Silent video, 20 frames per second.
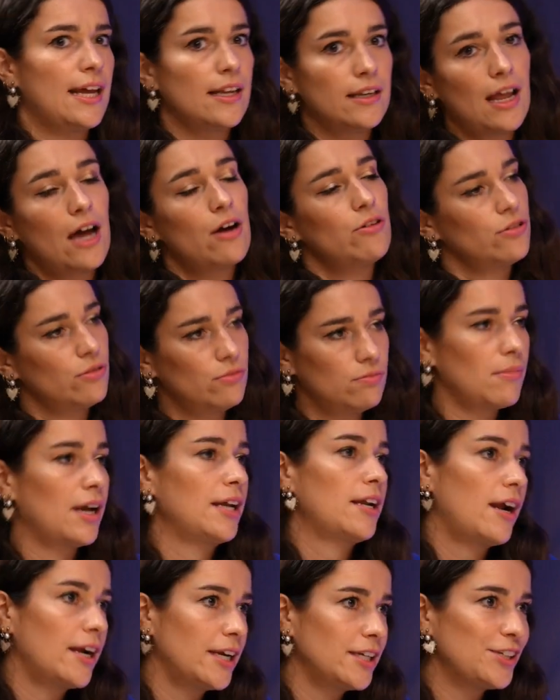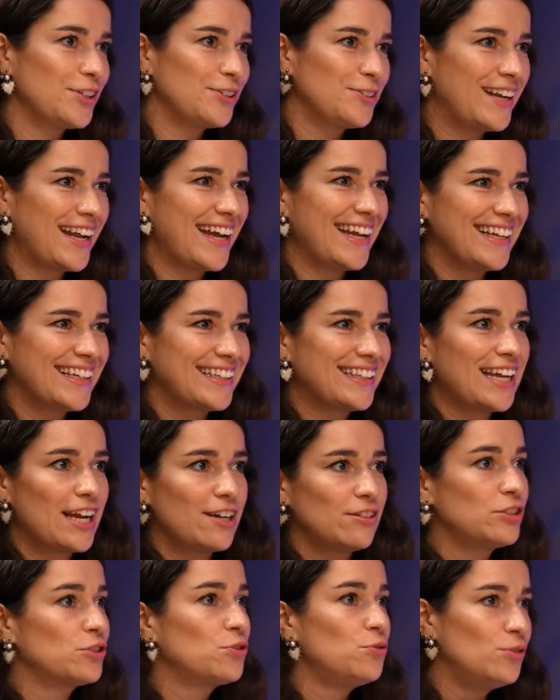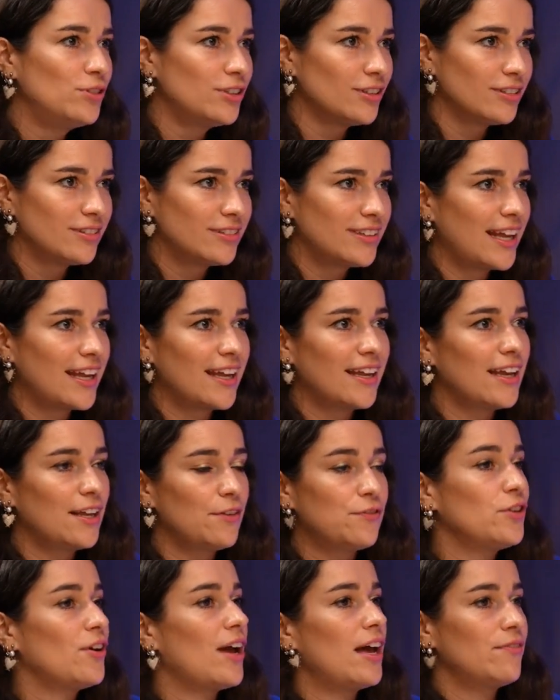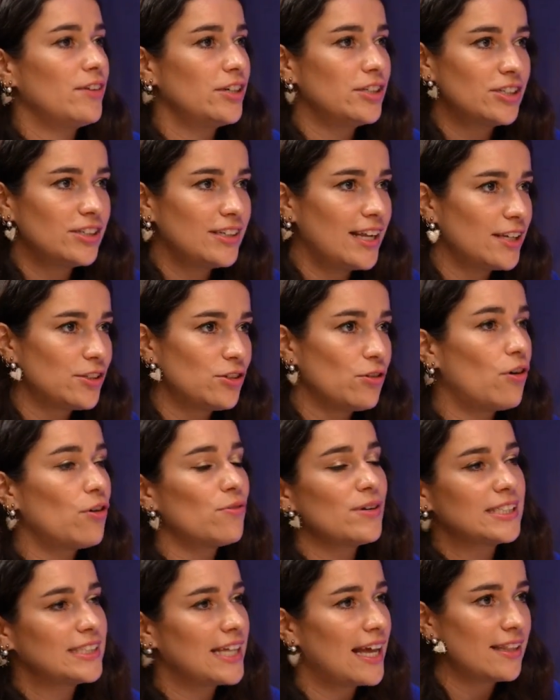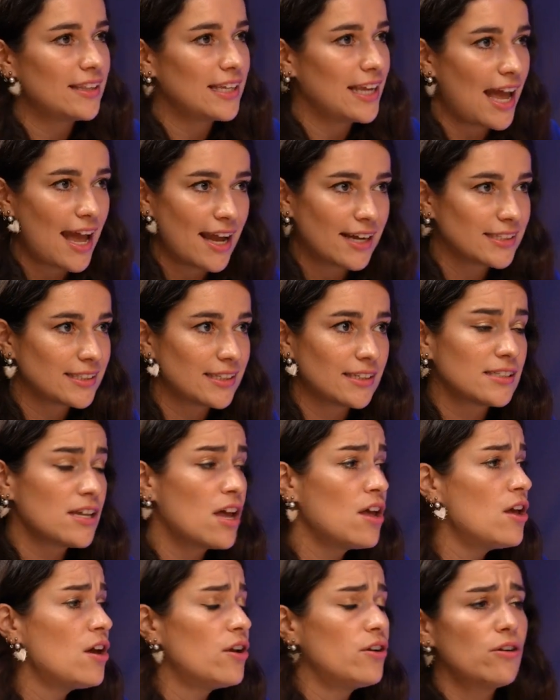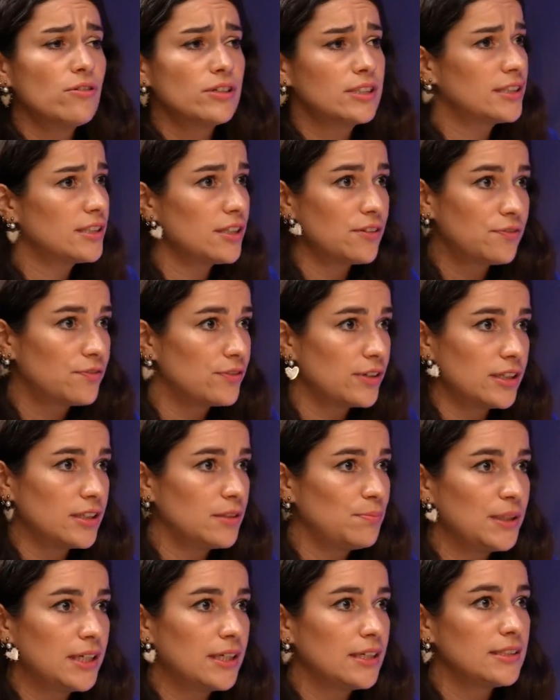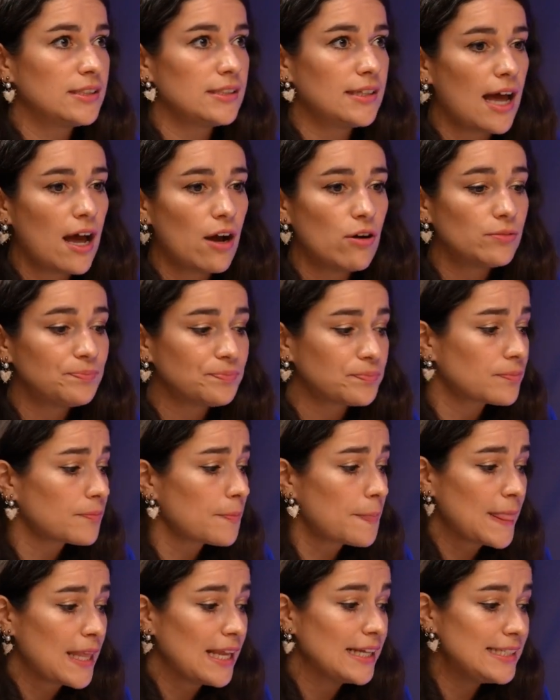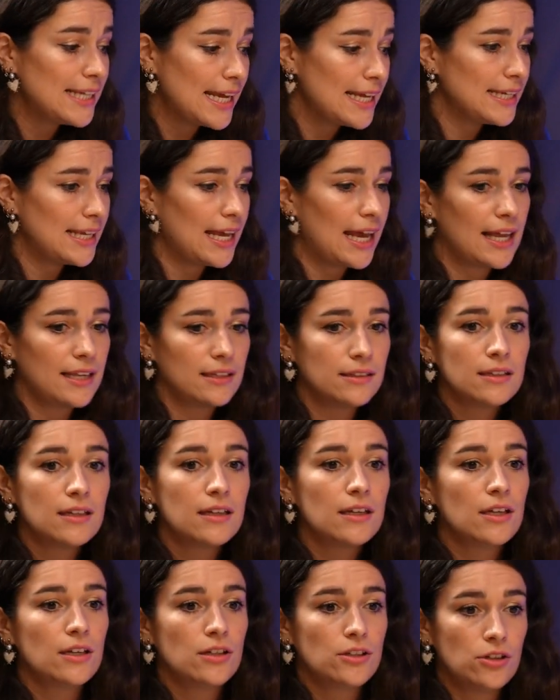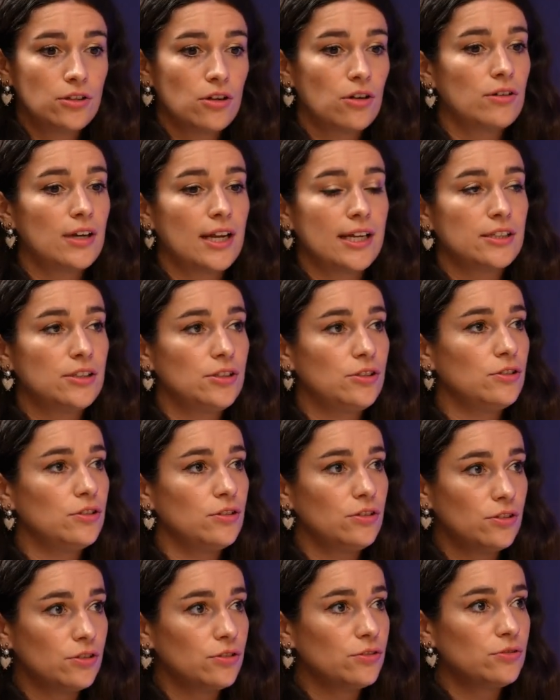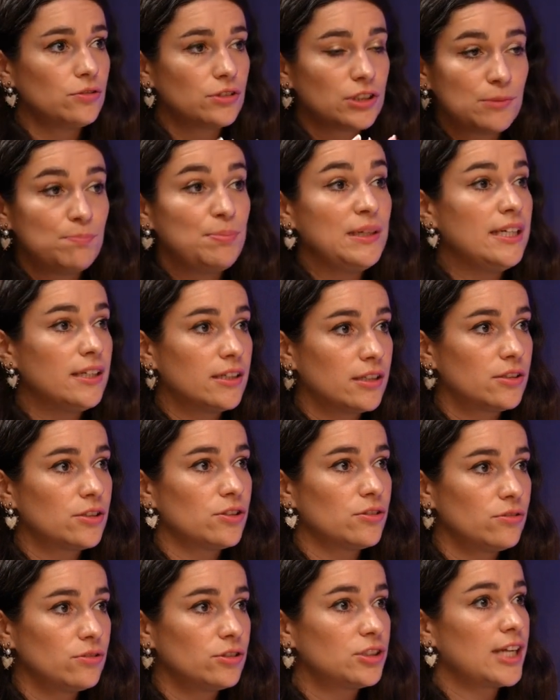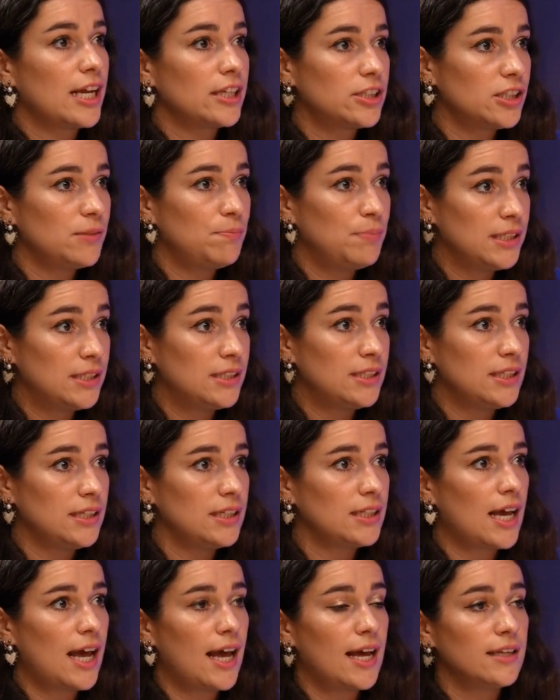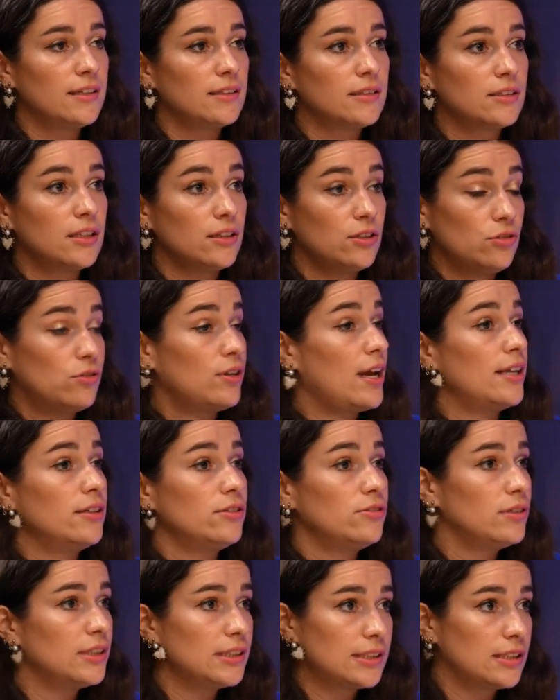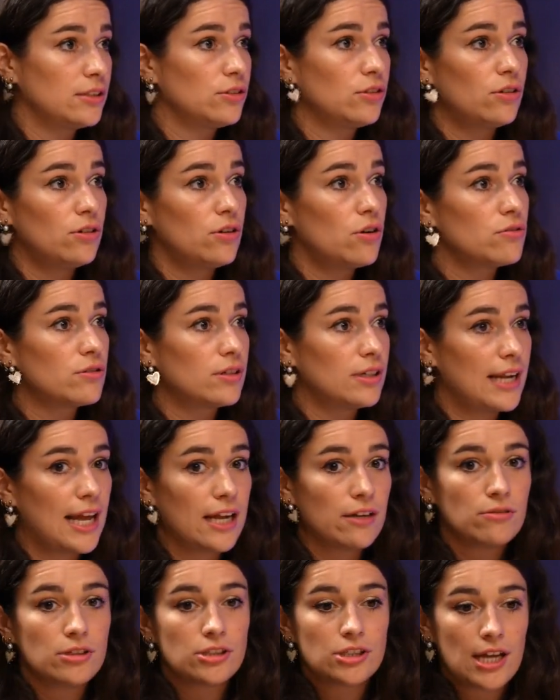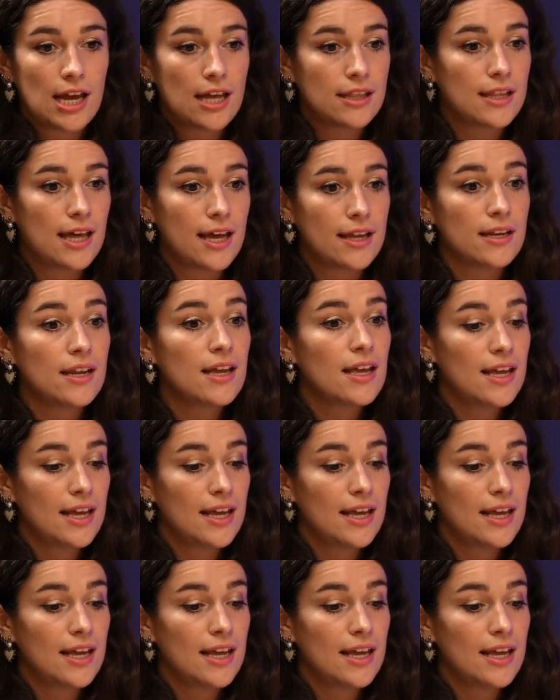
And now you might argue there's Google. If you have internet, you always had the access. No, it's different because now they can, you speak to ChatGPT and you can do this in your local language, and then